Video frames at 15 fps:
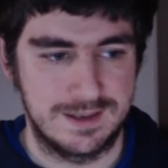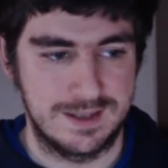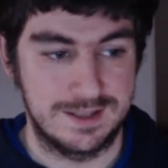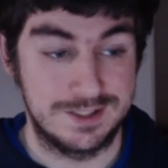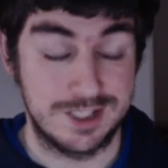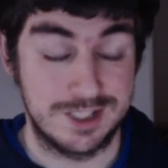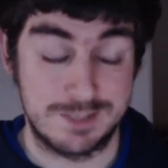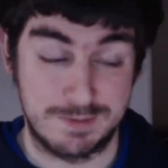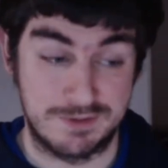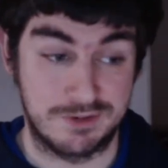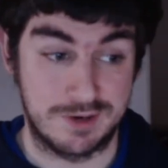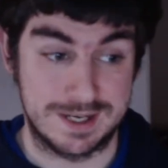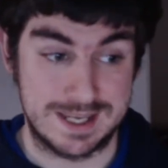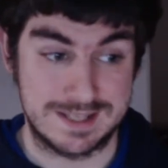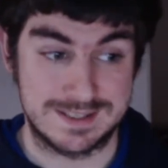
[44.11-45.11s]
Now, just
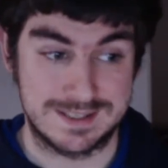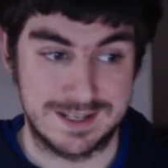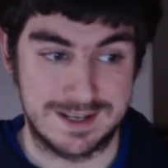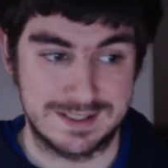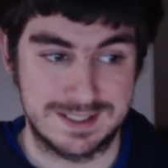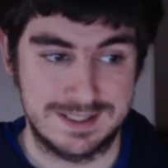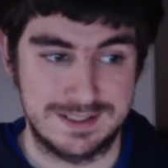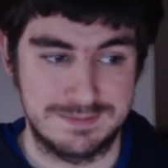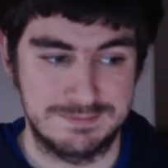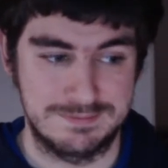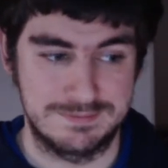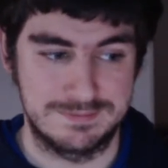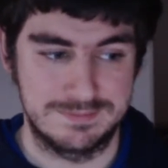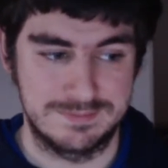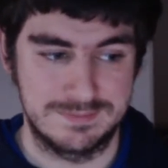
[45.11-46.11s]
before I get started,
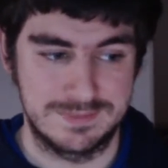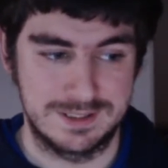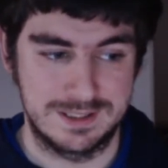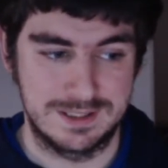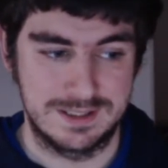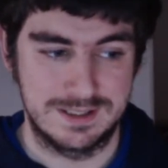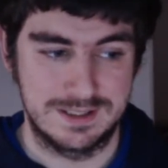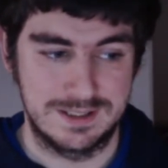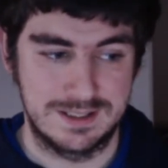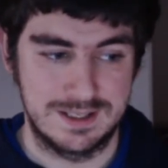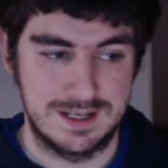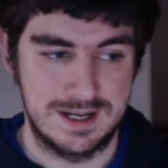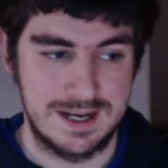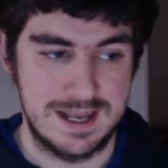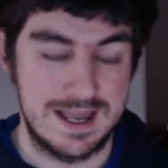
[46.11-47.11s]

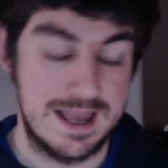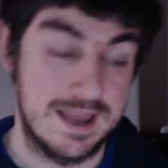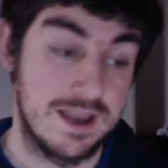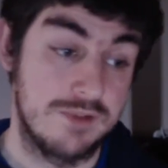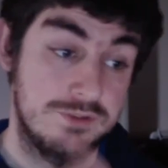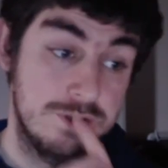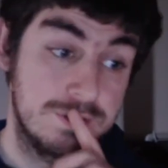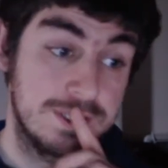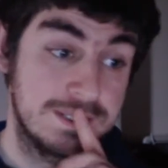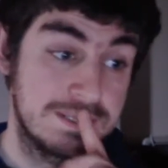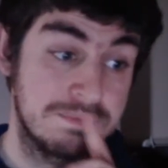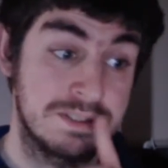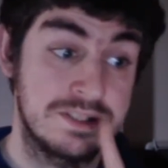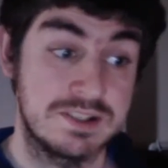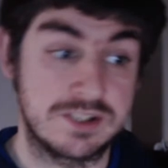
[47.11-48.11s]
a few things I'm
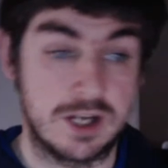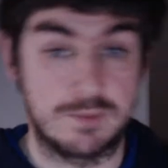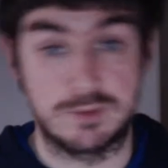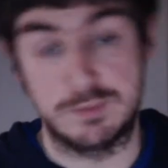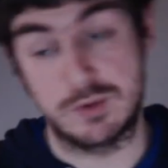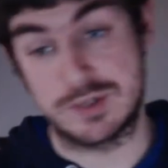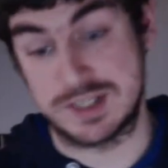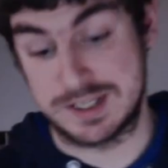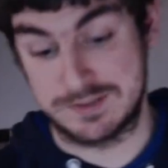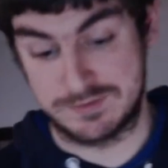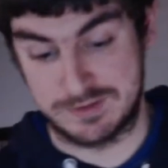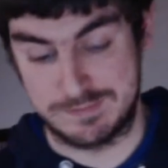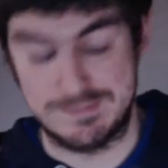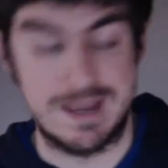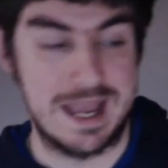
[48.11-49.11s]
going to start promoting
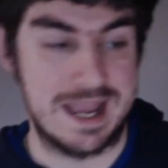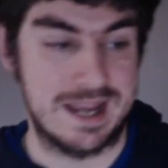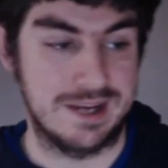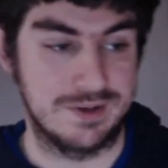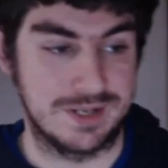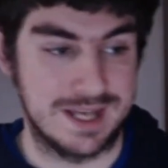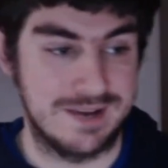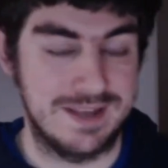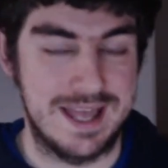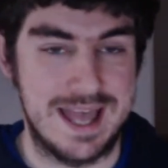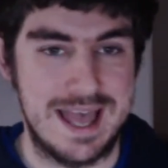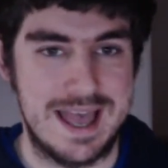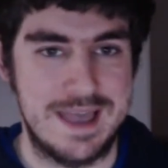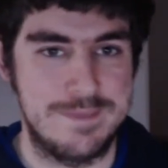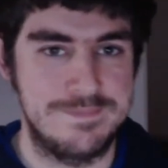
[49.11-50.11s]
from here on out.
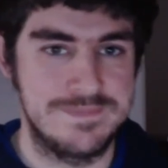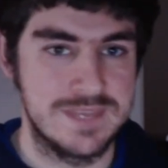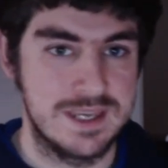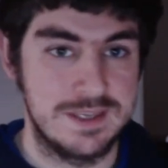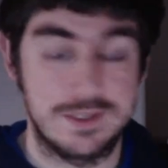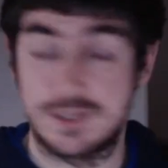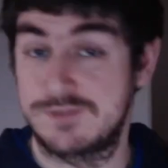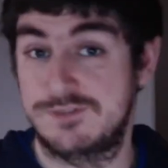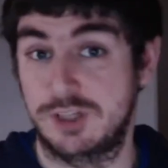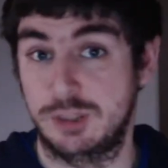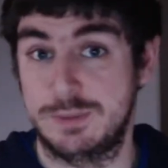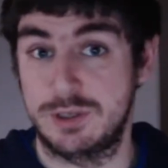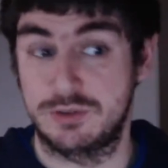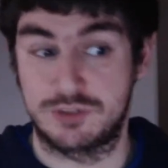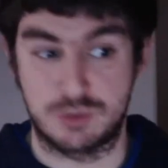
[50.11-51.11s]
You can follow
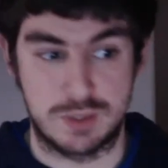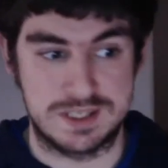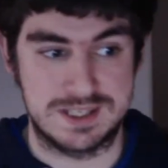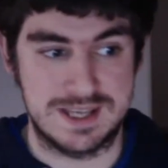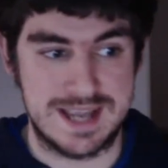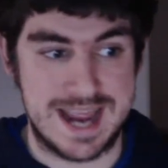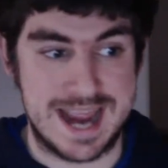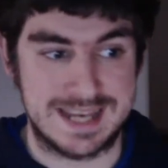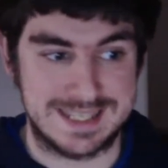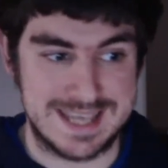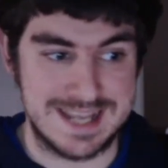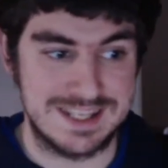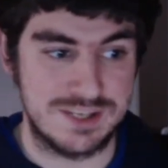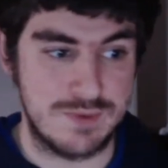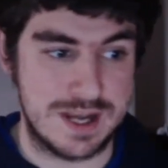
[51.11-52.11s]
me on Twitter at
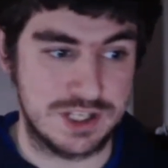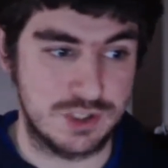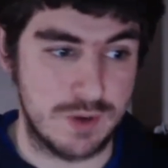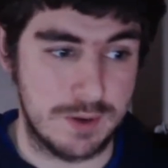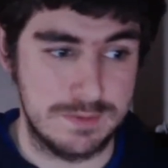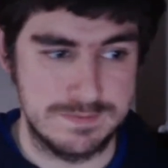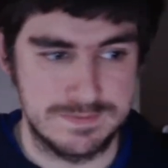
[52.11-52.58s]
Kenzie Retro.